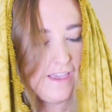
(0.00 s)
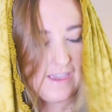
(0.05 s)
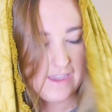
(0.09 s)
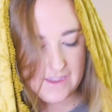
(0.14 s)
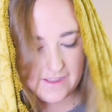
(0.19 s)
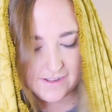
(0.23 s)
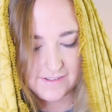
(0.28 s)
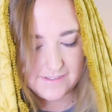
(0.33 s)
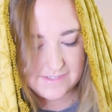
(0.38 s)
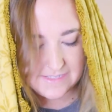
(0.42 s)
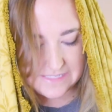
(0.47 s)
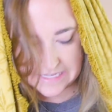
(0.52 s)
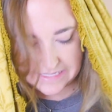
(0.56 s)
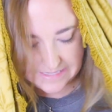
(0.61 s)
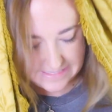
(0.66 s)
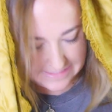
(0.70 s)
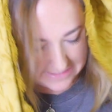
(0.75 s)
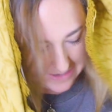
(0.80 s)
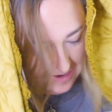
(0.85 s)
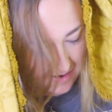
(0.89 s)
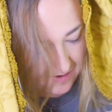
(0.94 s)
It
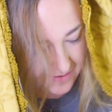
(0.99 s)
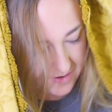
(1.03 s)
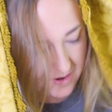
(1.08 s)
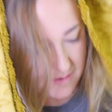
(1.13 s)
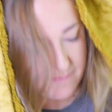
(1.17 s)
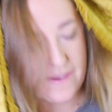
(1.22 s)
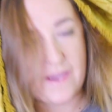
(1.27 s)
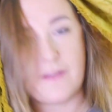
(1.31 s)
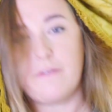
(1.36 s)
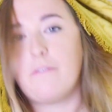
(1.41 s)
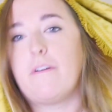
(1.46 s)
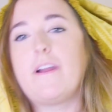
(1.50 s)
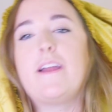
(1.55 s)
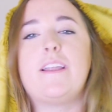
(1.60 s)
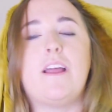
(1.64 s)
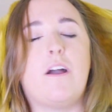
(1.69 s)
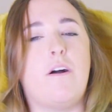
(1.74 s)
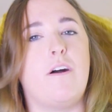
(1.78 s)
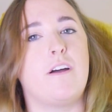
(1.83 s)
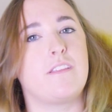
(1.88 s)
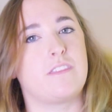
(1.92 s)
sits on our bed right
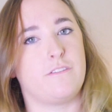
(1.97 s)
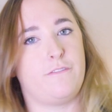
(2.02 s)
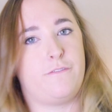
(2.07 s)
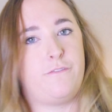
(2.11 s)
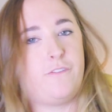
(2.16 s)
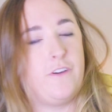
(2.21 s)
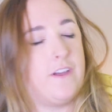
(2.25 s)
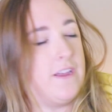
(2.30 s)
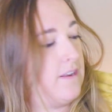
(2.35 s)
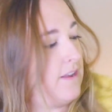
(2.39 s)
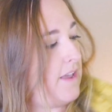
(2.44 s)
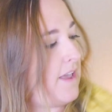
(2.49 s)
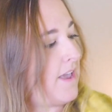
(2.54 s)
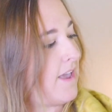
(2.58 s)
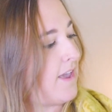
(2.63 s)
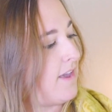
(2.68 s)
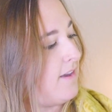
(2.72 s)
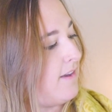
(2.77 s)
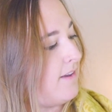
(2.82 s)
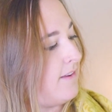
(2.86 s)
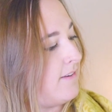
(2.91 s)
now at the foot,
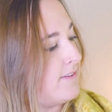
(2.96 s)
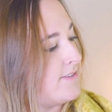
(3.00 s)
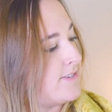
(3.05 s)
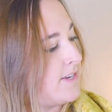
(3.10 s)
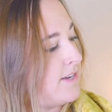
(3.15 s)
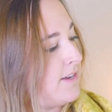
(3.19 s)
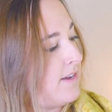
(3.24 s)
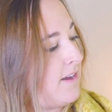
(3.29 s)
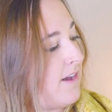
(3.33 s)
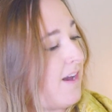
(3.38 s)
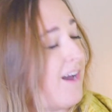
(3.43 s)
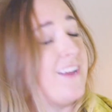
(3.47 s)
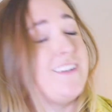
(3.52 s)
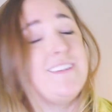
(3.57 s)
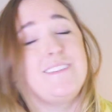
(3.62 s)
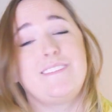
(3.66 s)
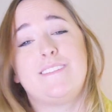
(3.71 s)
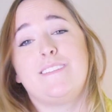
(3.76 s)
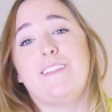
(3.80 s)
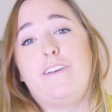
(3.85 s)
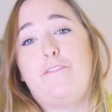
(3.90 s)
and I
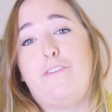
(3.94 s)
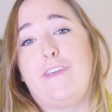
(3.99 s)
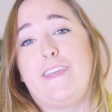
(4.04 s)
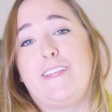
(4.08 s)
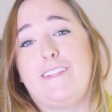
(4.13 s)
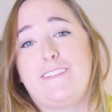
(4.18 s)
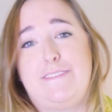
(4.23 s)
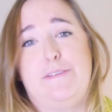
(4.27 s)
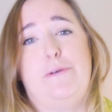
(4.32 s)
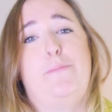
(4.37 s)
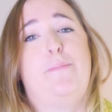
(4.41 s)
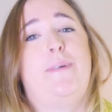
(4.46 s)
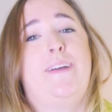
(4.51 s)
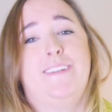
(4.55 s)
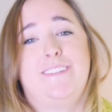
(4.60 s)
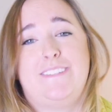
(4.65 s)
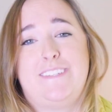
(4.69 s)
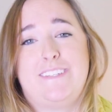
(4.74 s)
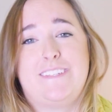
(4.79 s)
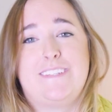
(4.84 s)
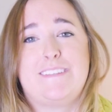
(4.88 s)
just love it so much.
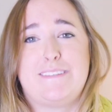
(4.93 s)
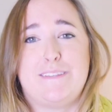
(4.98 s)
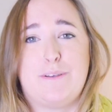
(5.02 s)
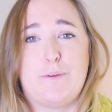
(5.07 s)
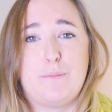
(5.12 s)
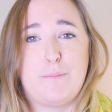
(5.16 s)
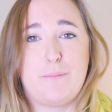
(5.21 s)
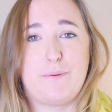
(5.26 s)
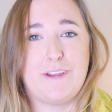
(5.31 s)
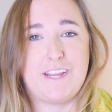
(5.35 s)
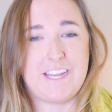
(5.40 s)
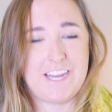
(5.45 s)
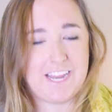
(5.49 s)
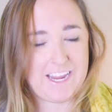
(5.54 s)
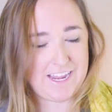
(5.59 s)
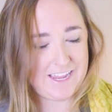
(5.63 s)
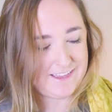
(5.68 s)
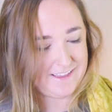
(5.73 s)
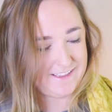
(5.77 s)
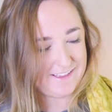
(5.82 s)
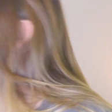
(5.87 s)
It's so pretty.
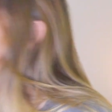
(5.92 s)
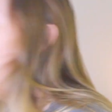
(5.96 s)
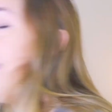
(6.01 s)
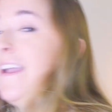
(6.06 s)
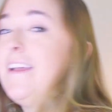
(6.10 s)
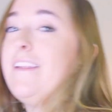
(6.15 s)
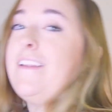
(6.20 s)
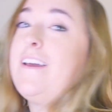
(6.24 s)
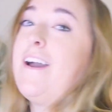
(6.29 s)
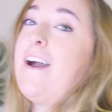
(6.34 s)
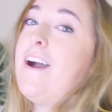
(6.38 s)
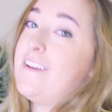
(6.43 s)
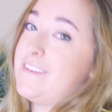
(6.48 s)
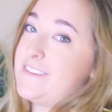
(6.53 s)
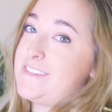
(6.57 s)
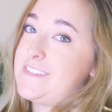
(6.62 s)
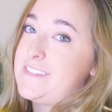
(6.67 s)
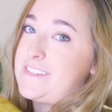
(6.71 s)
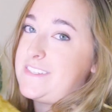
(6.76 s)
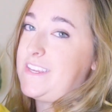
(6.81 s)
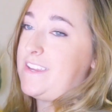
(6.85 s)
Again, a
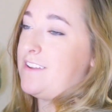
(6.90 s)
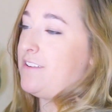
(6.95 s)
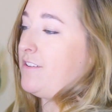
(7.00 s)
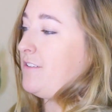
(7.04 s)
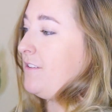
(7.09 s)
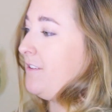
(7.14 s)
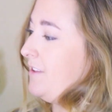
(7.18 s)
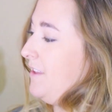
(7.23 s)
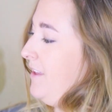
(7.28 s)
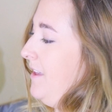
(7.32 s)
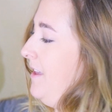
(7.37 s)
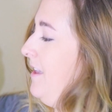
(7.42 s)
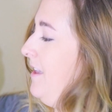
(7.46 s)
steal